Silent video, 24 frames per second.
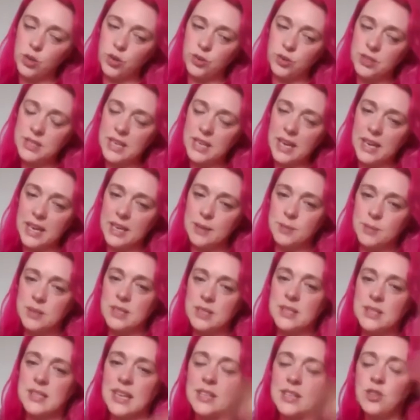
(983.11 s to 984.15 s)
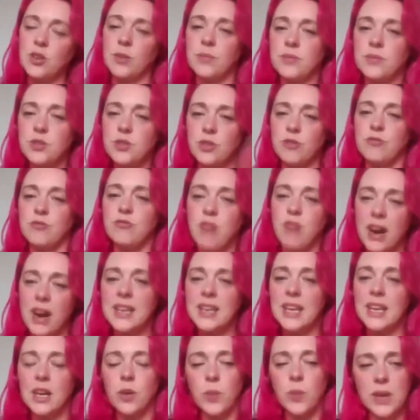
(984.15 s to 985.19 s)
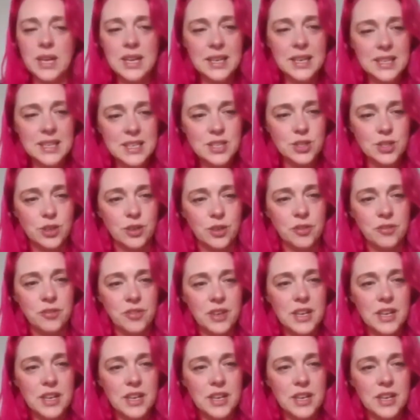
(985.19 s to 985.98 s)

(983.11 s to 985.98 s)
good times to set up sort of regular weekly stuff.